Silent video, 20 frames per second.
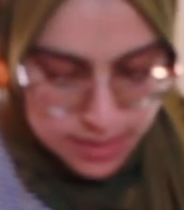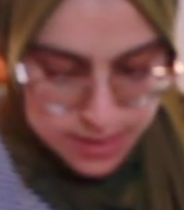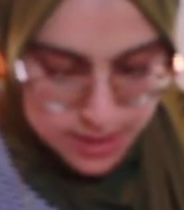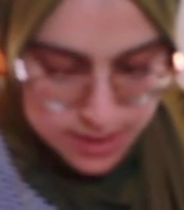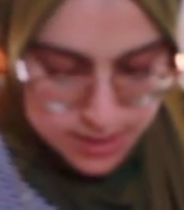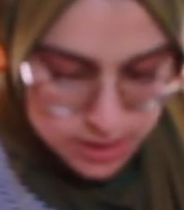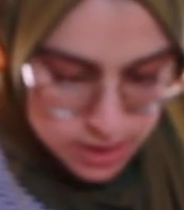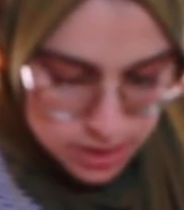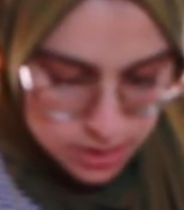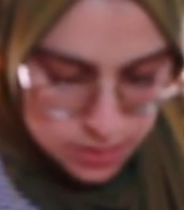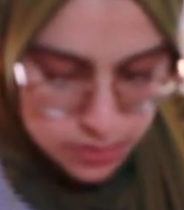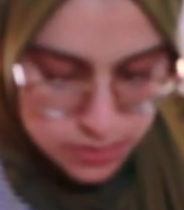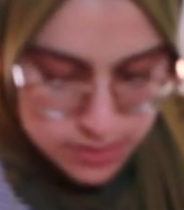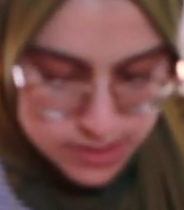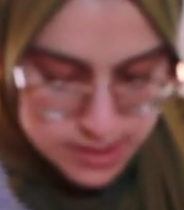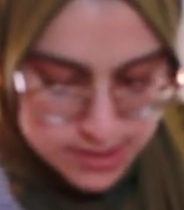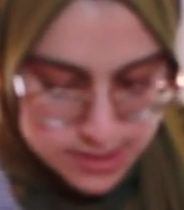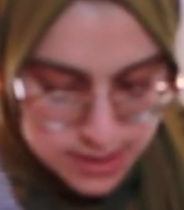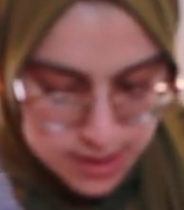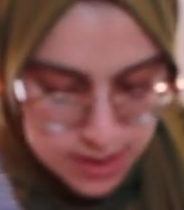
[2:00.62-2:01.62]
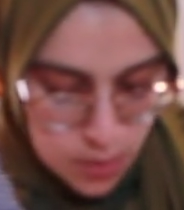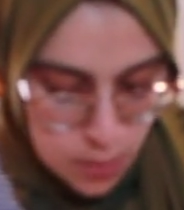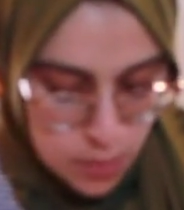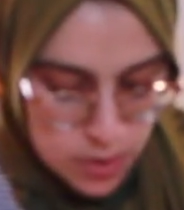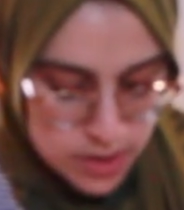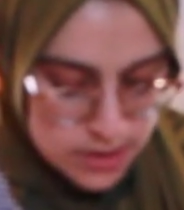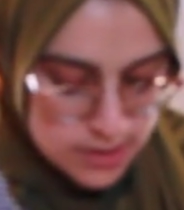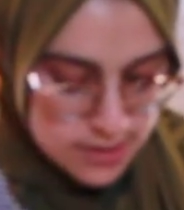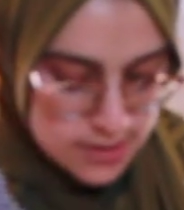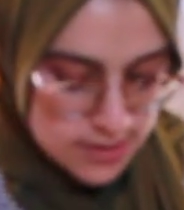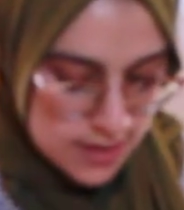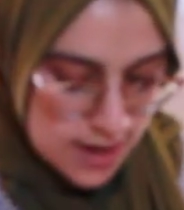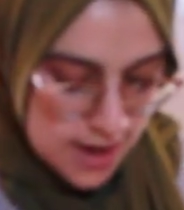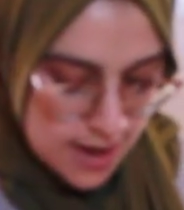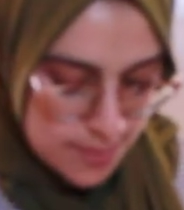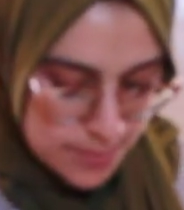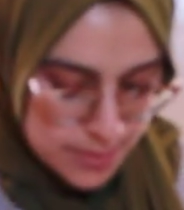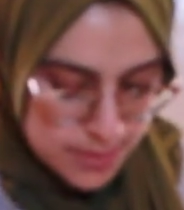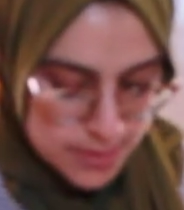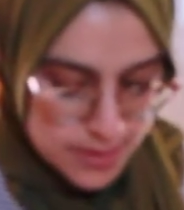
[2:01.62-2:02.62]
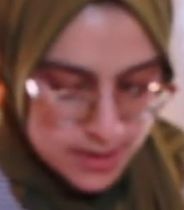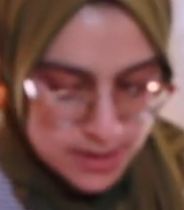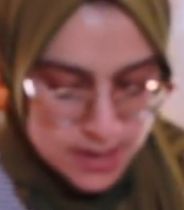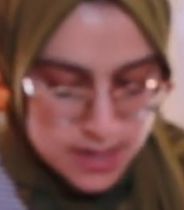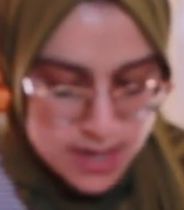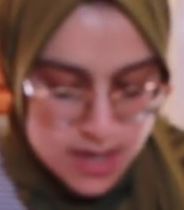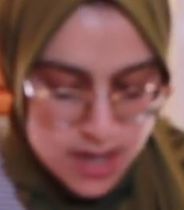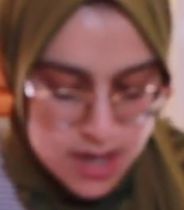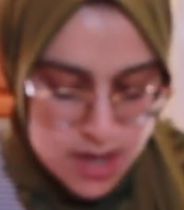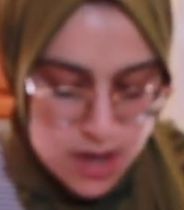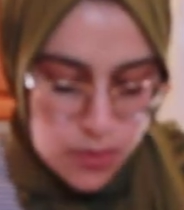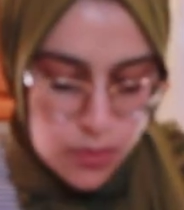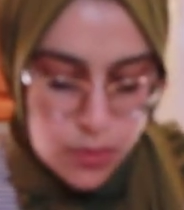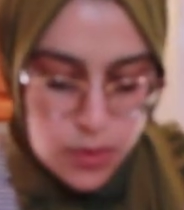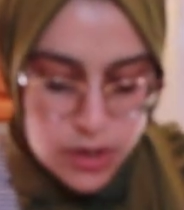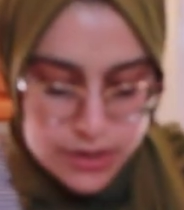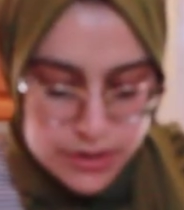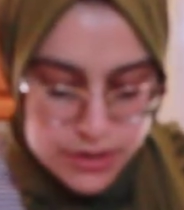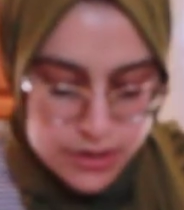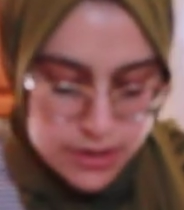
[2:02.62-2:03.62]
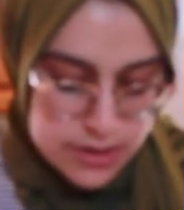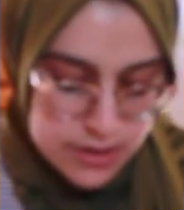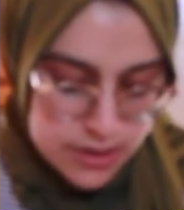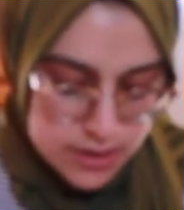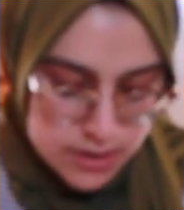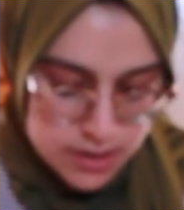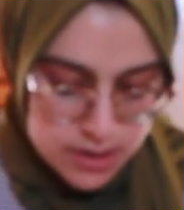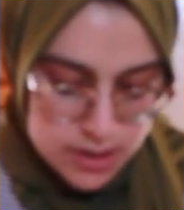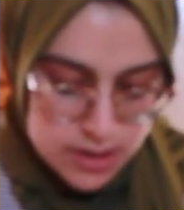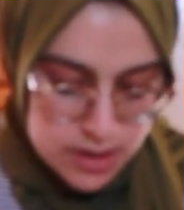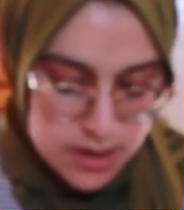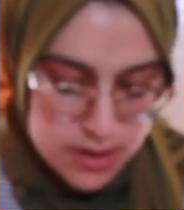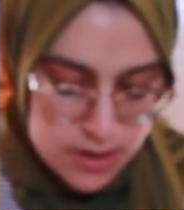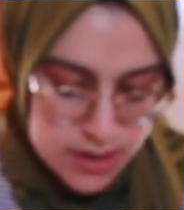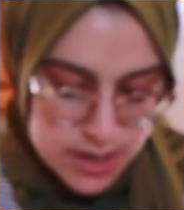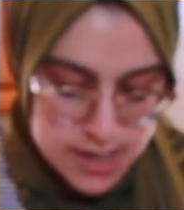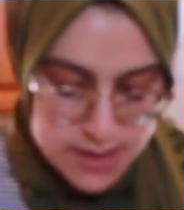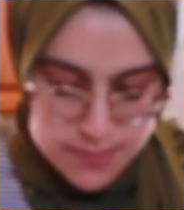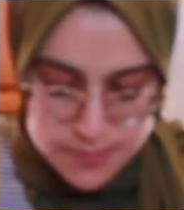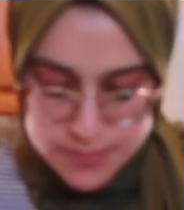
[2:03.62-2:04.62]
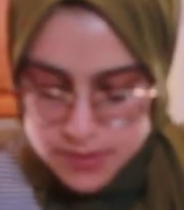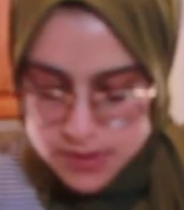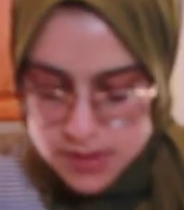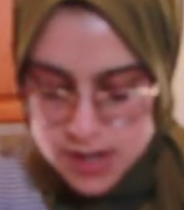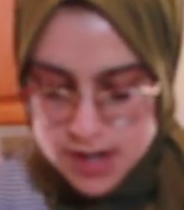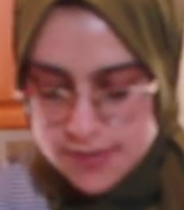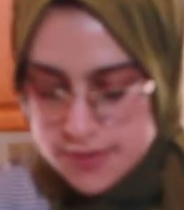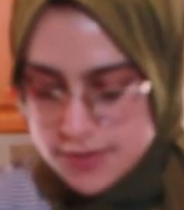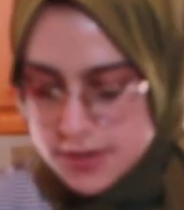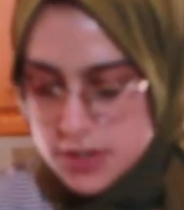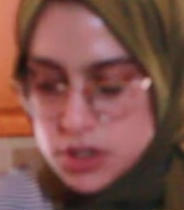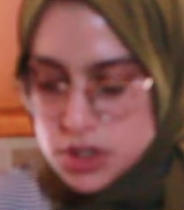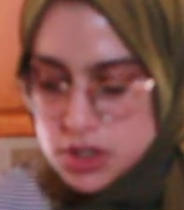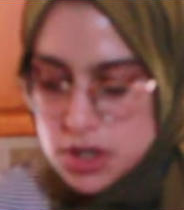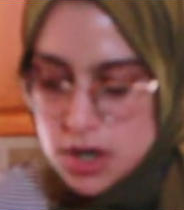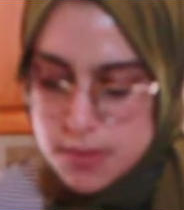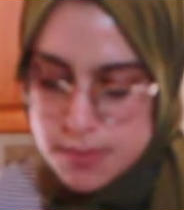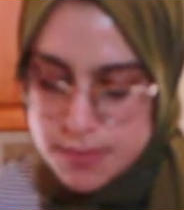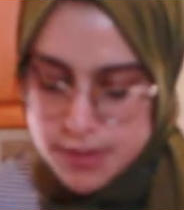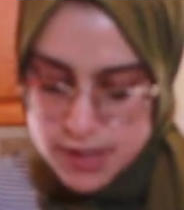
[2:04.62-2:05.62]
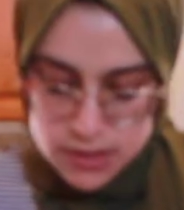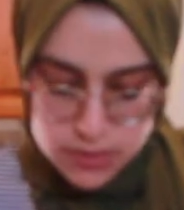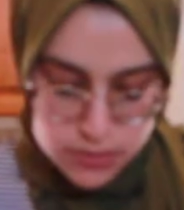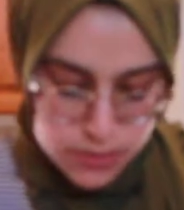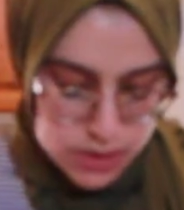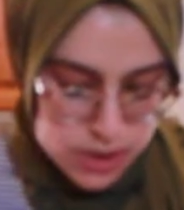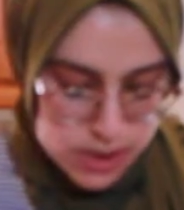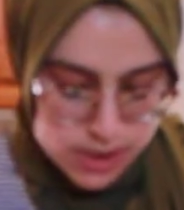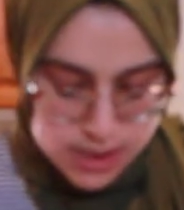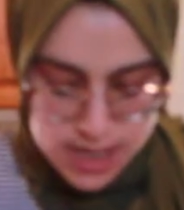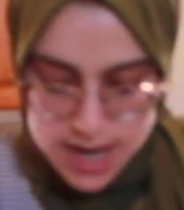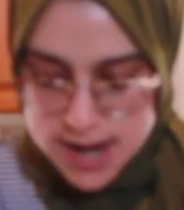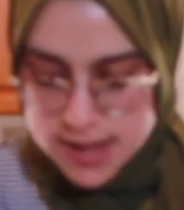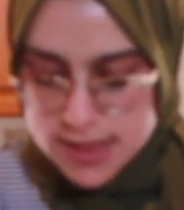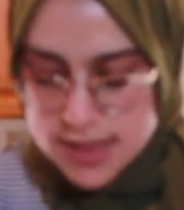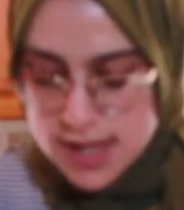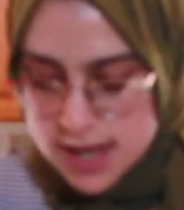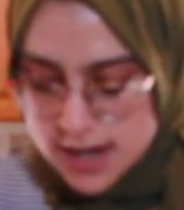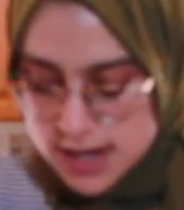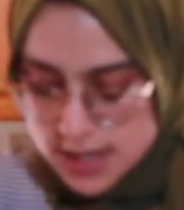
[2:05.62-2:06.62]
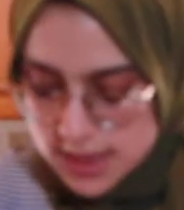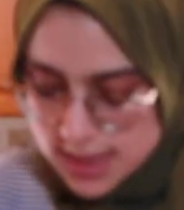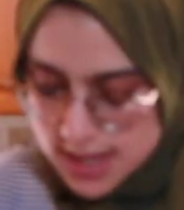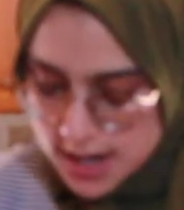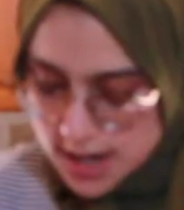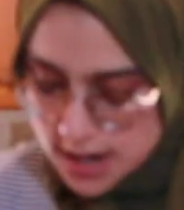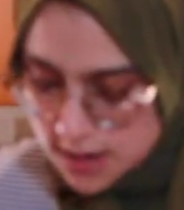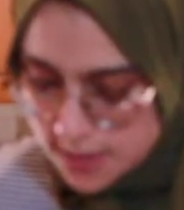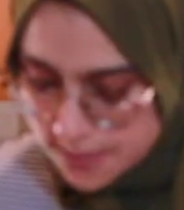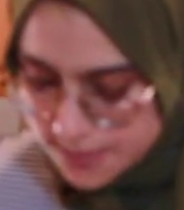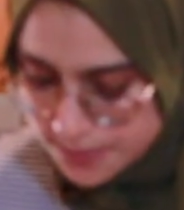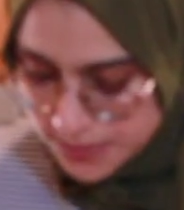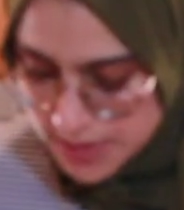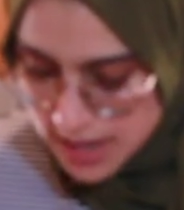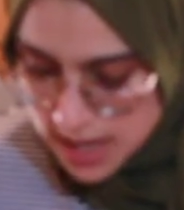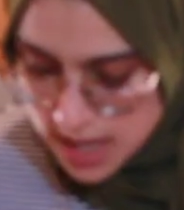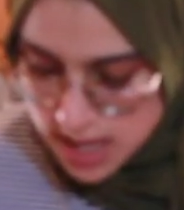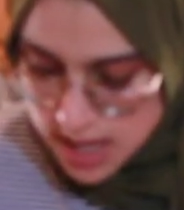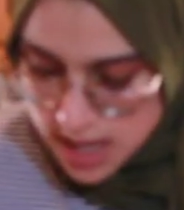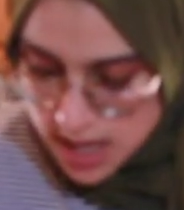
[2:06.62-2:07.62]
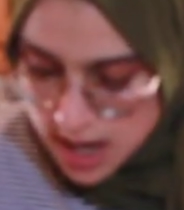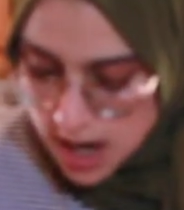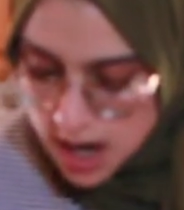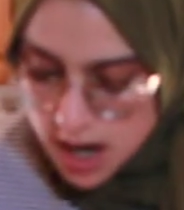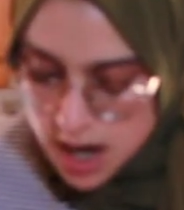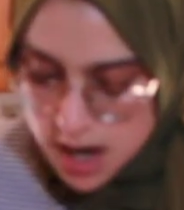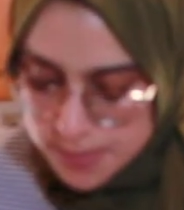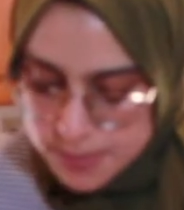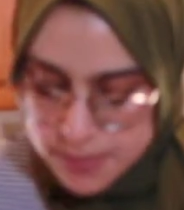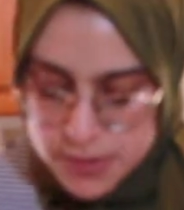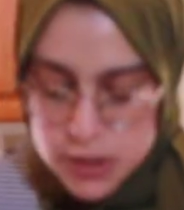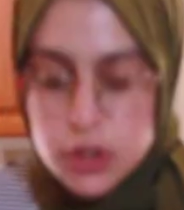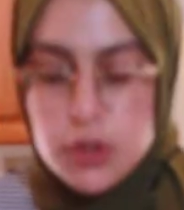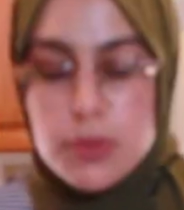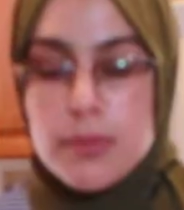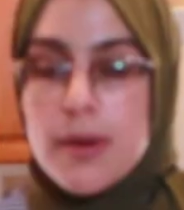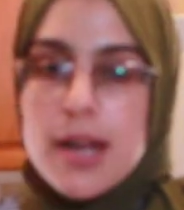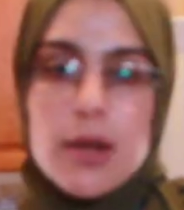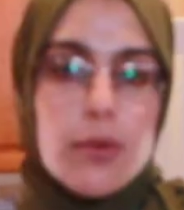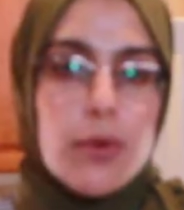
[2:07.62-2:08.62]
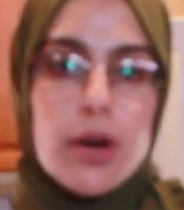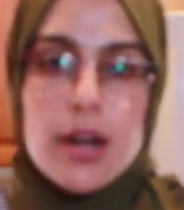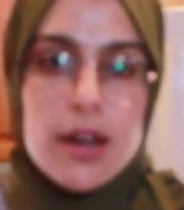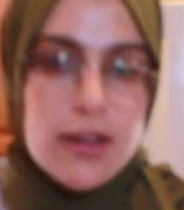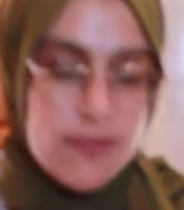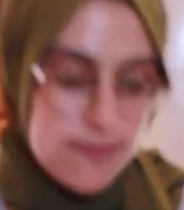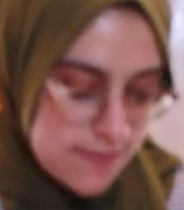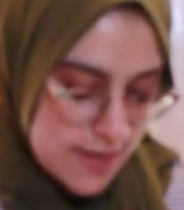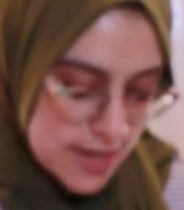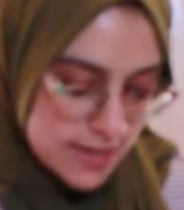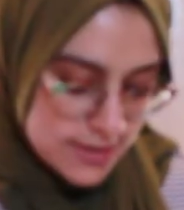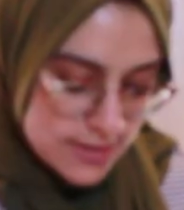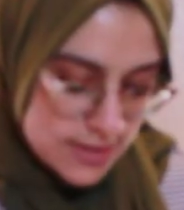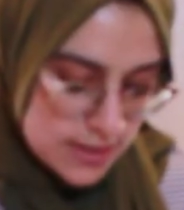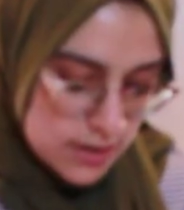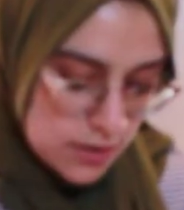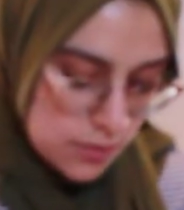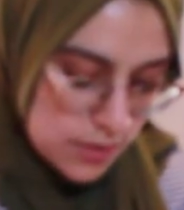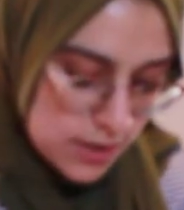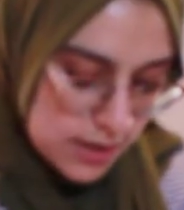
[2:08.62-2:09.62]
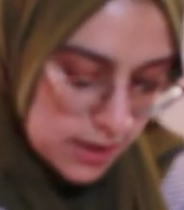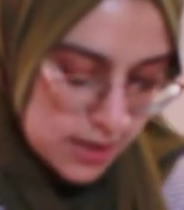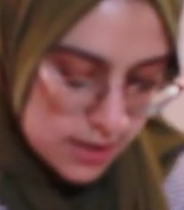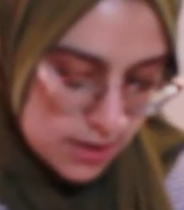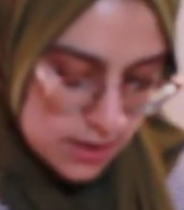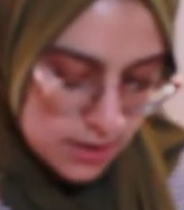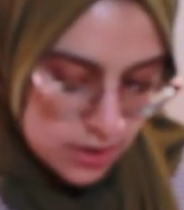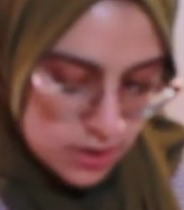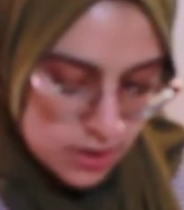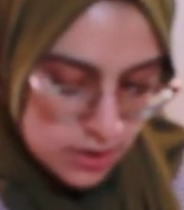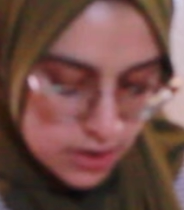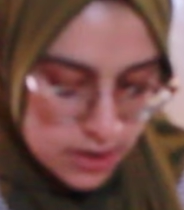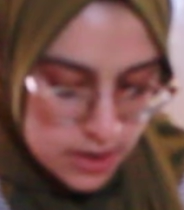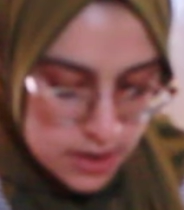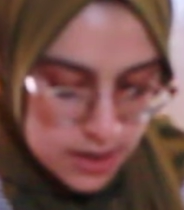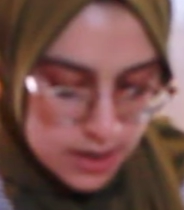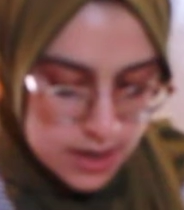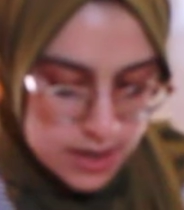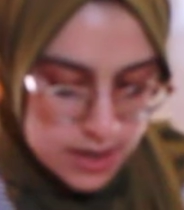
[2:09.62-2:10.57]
thing to use. It's like a one-stop wonder. All right, the knife is sharpened. You just add that in there. You might want to invest in a really good